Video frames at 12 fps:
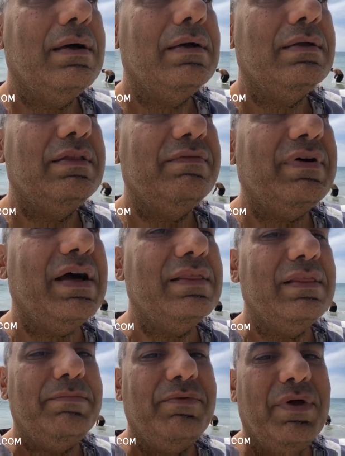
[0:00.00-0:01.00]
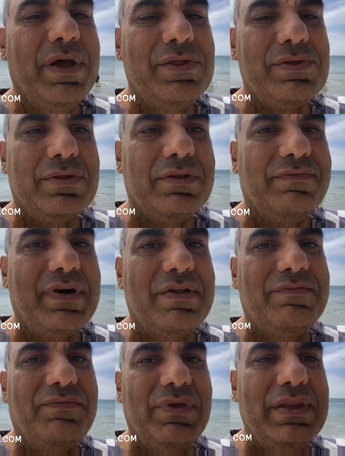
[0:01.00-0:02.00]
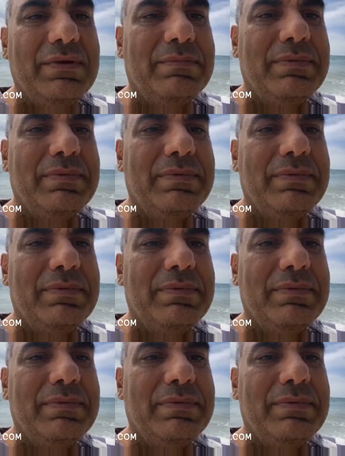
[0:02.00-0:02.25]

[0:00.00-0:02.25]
Divine liberation, divine freedom.